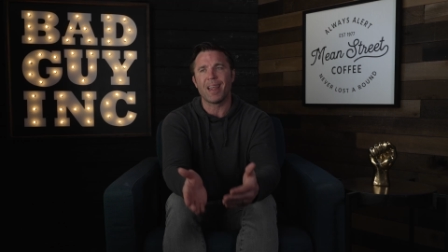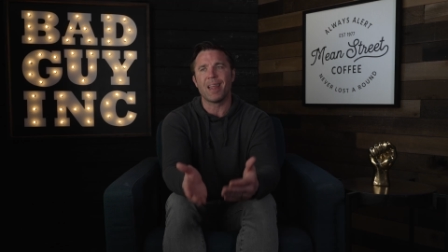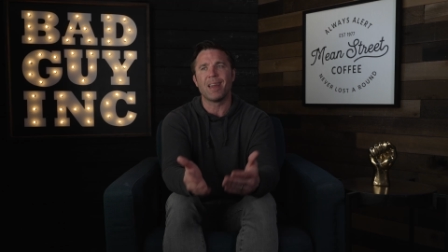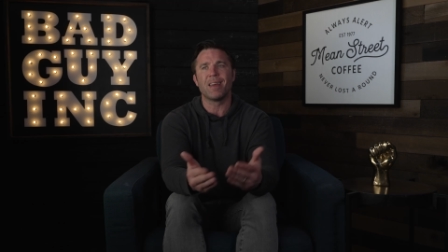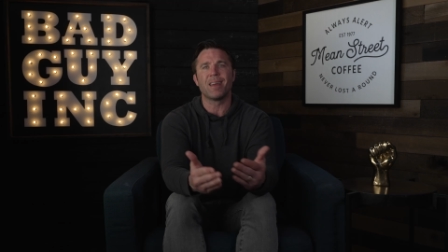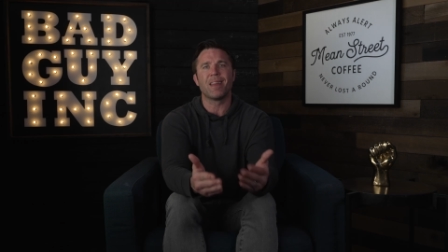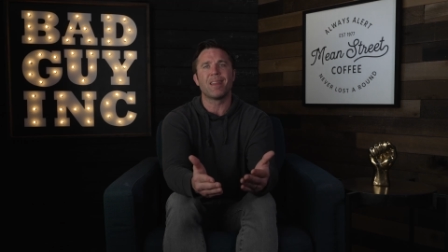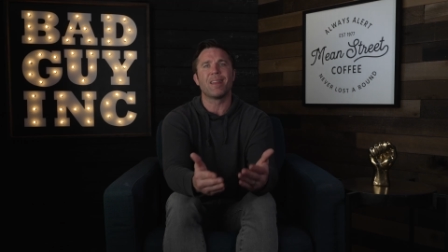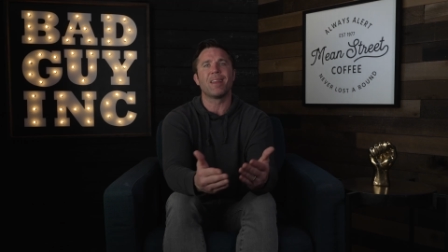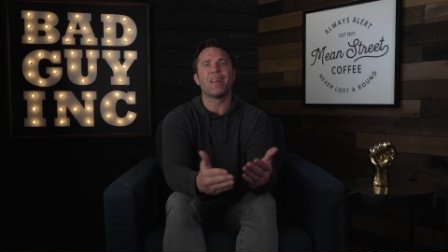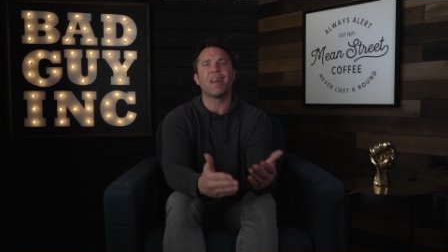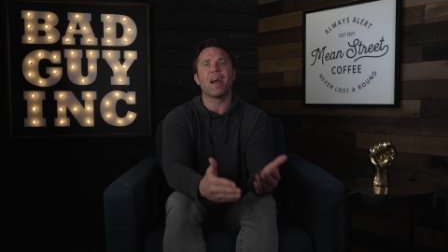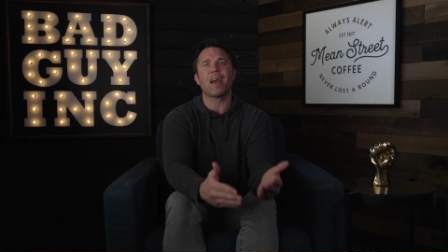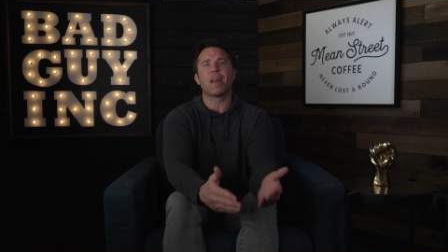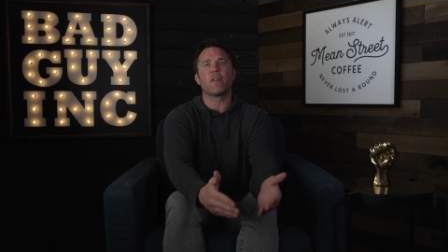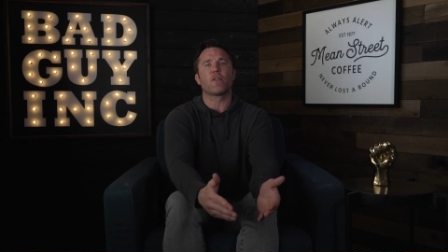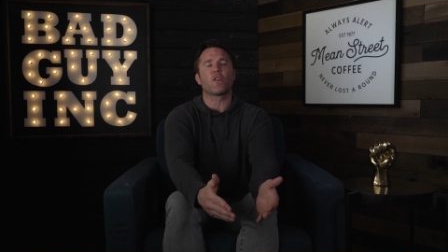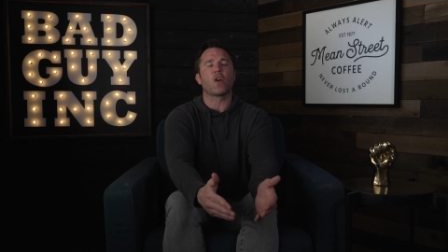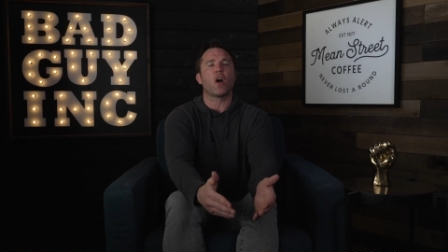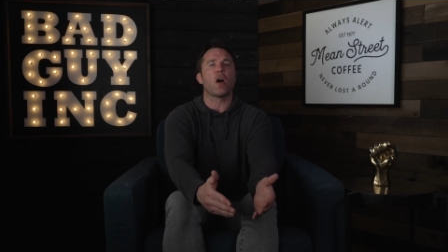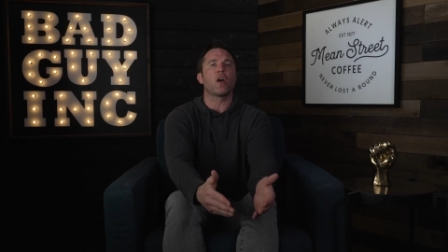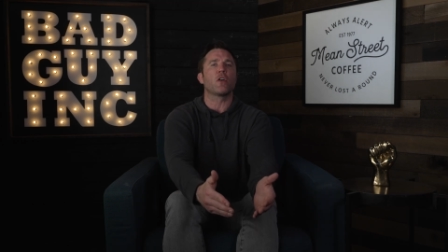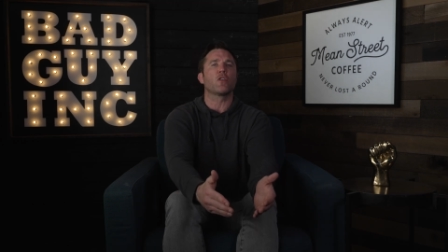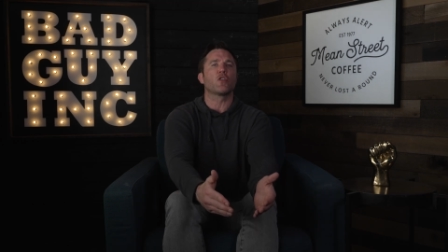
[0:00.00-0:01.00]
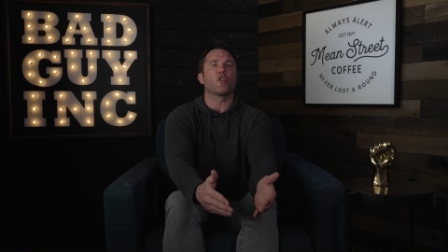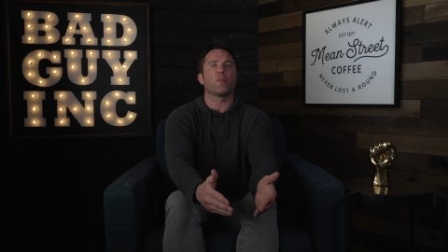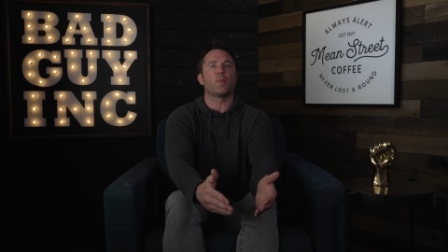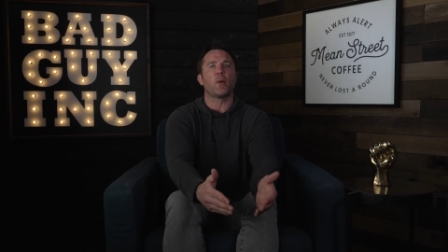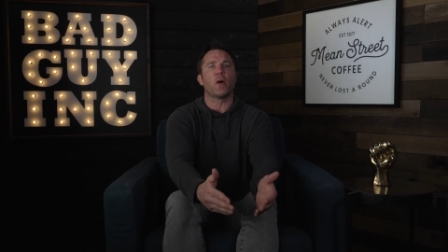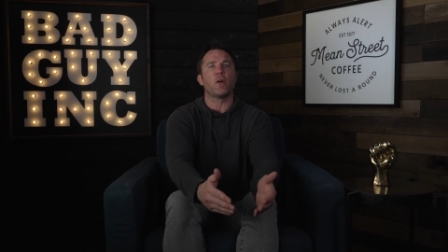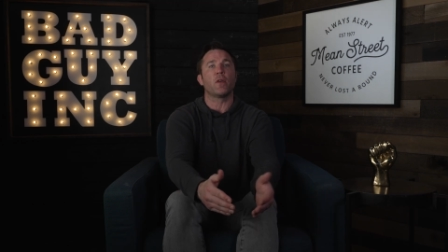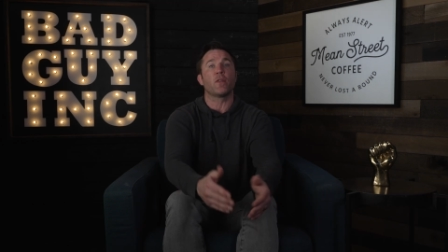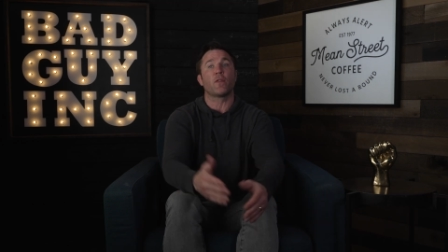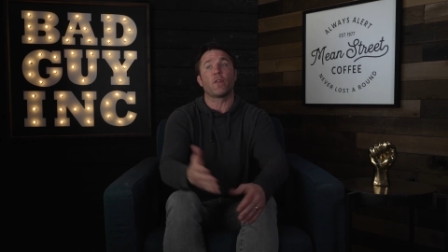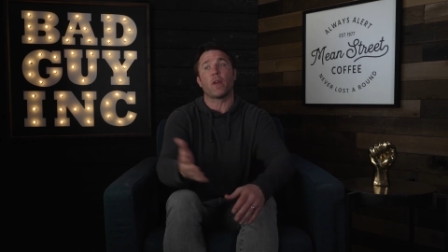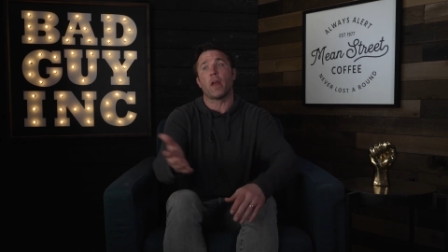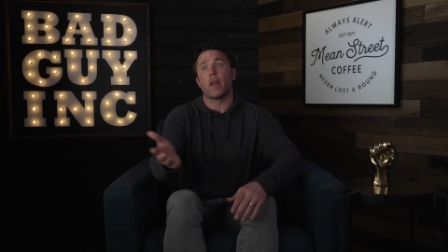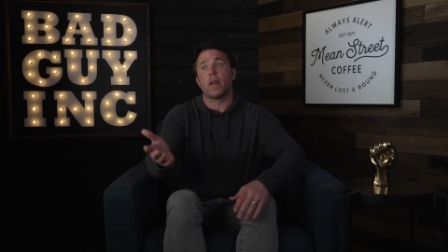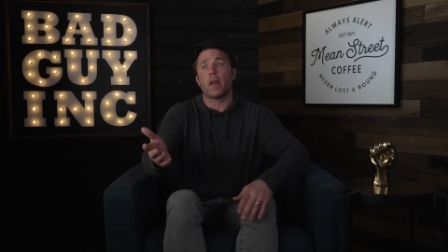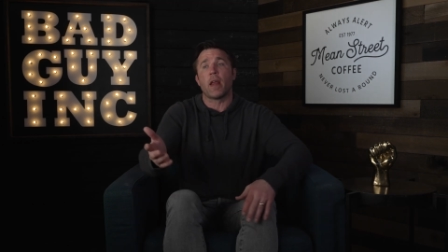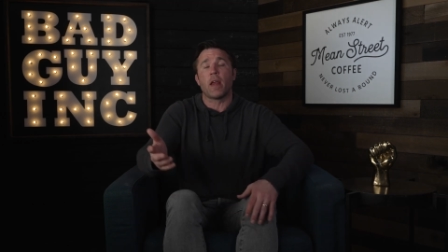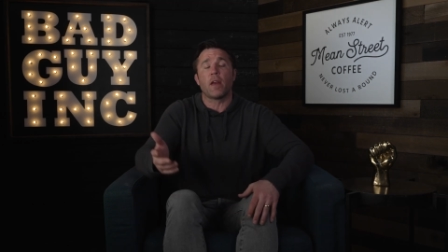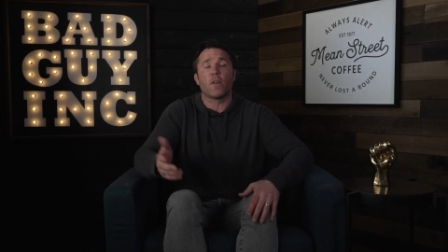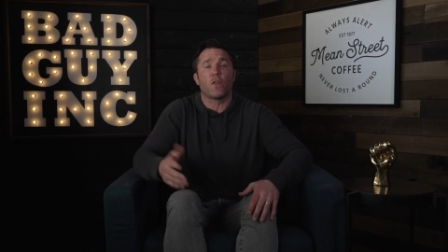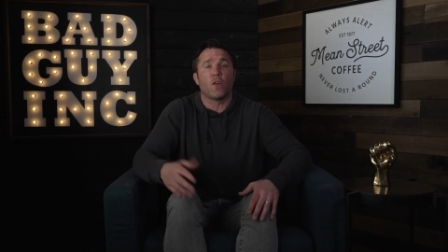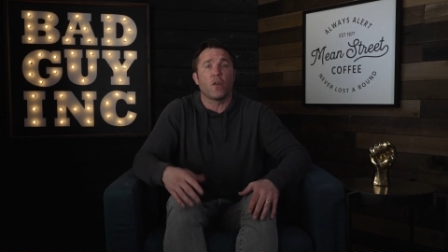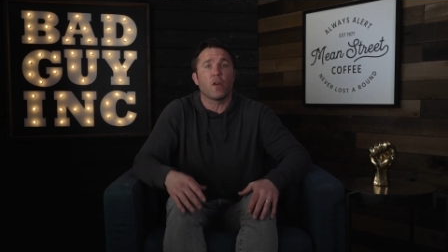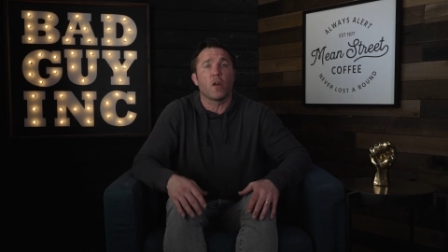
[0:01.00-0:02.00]
ended the night of Conor's opponents, and
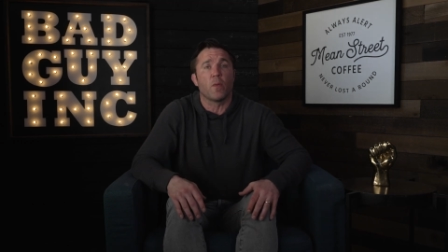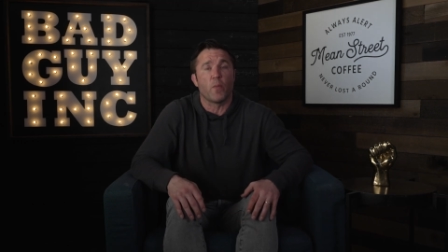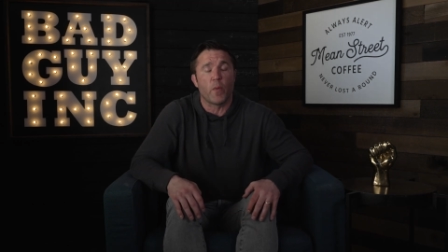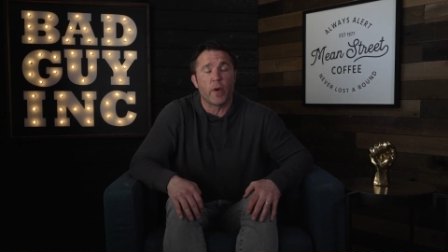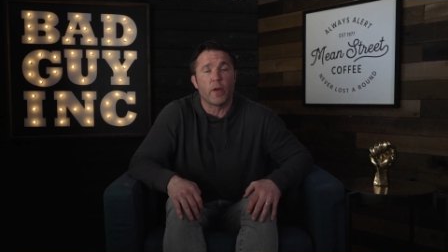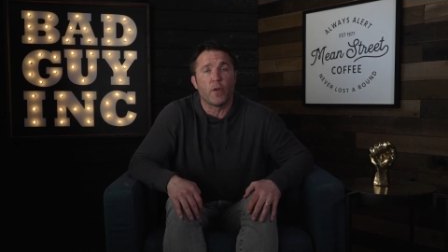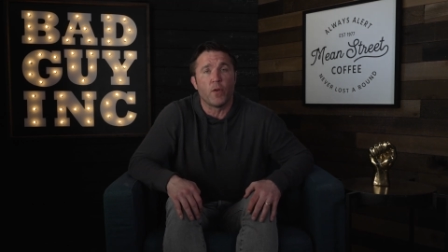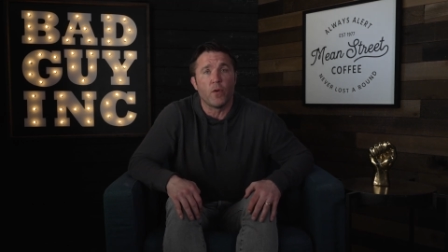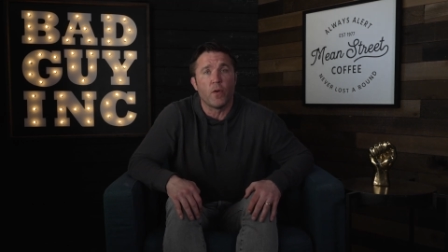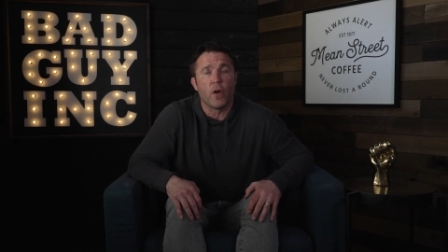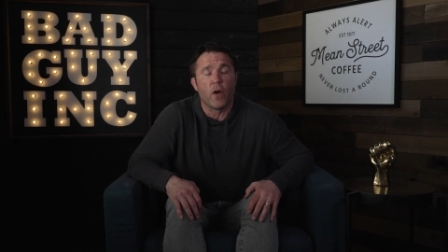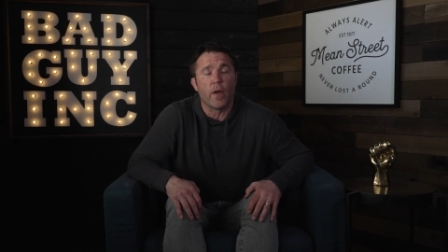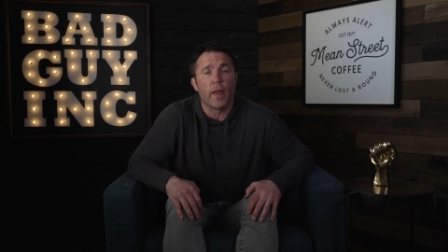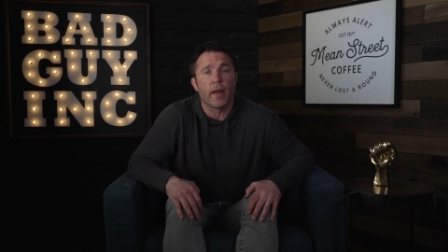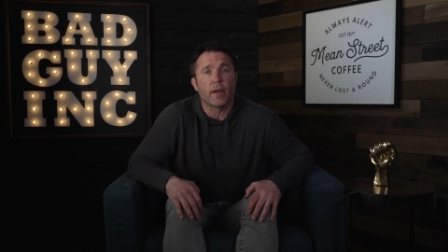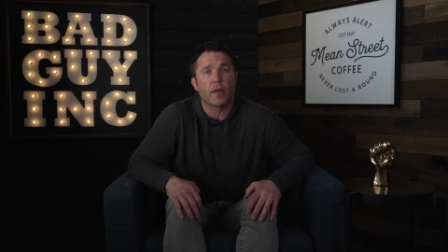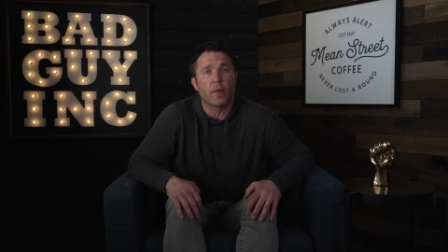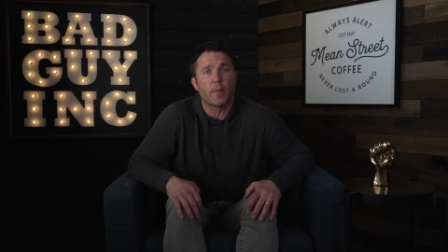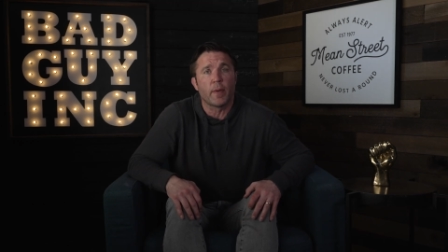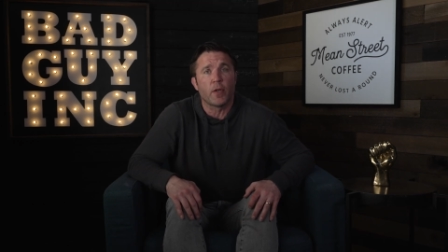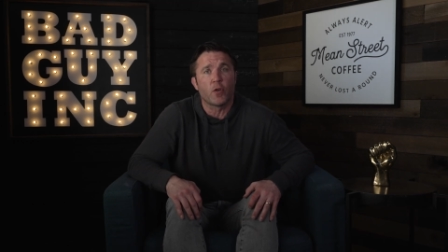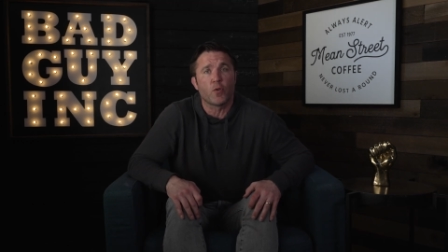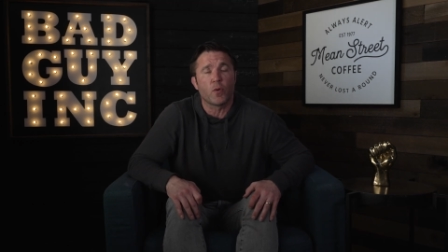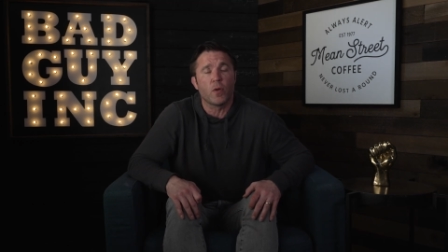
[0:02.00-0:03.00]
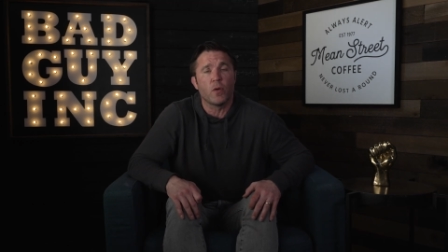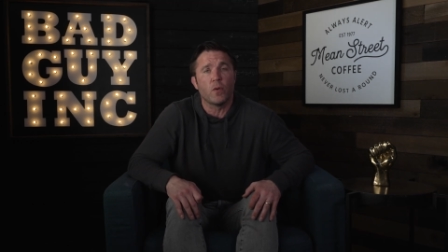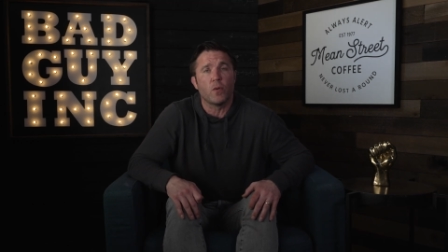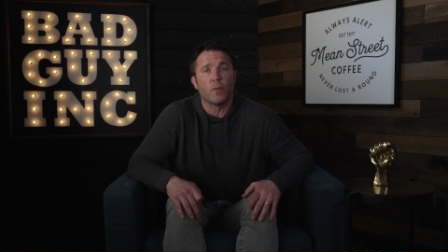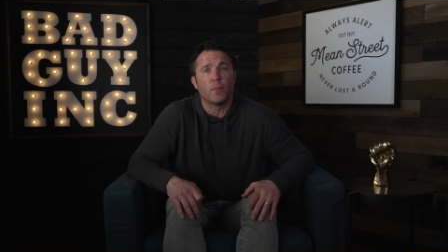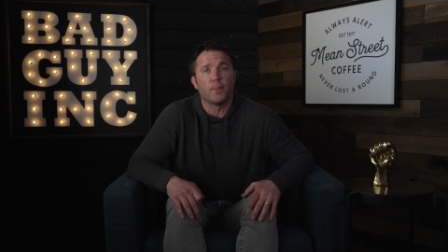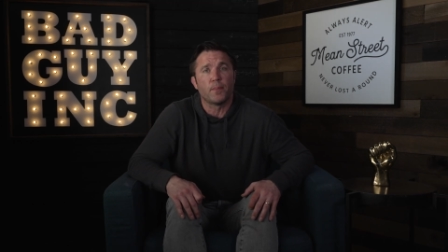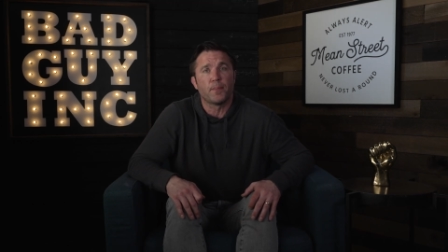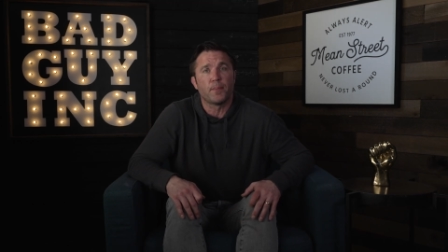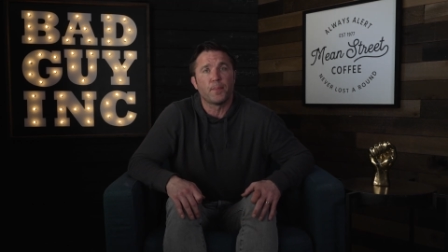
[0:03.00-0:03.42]
Nate took him. We do know that to be true.